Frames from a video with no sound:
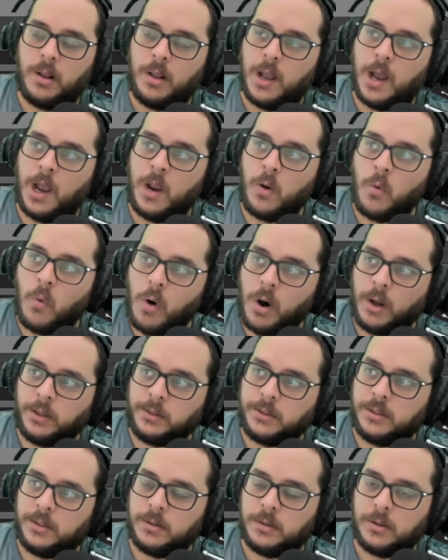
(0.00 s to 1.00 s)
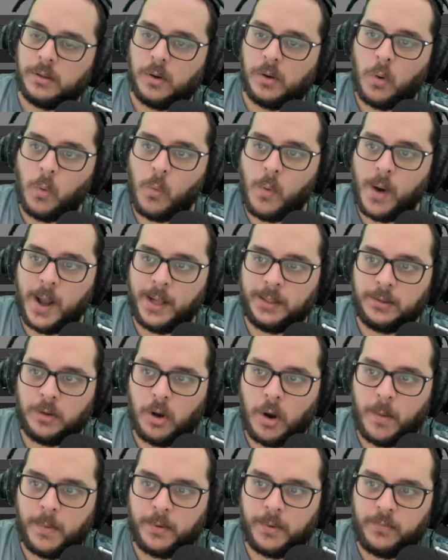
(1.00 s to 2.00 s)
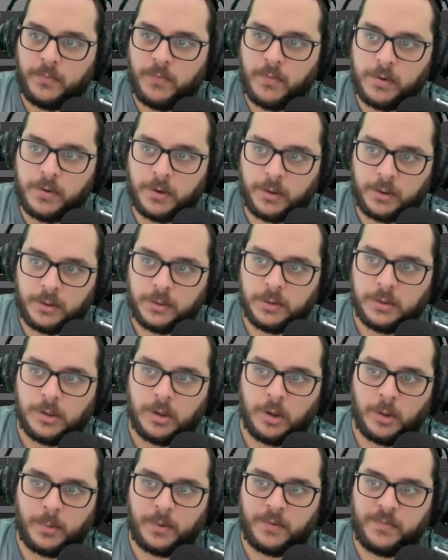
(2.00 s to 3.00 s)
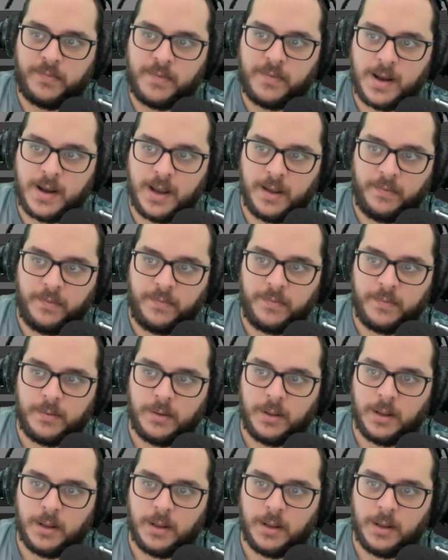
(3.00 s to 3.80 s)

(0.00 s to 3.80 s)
1/4 or over 5.